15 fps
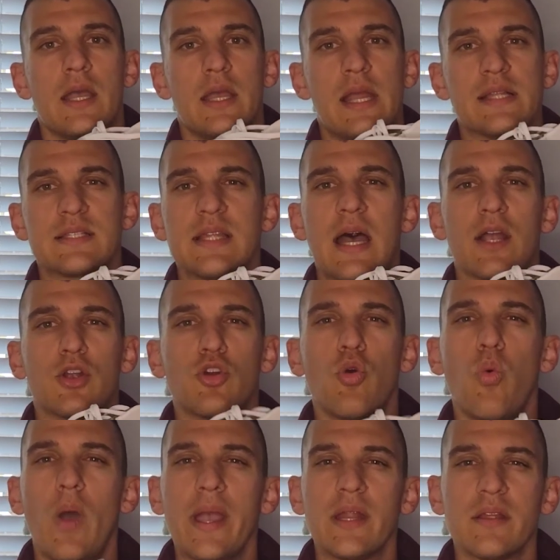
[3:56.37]
It's not
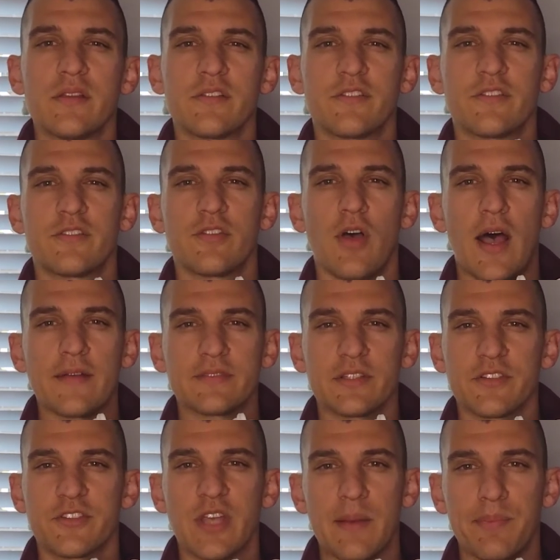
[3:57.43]
quite as soft
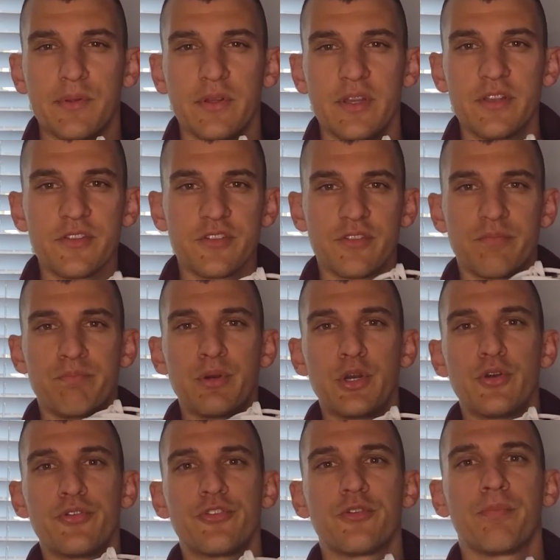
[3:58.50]
and supple as
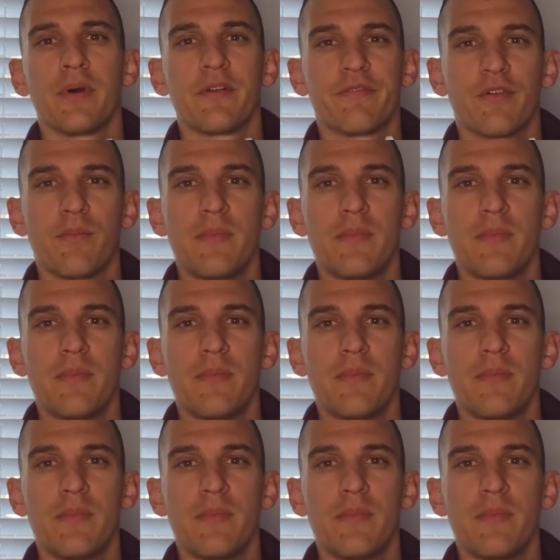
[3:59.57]
Boost, but for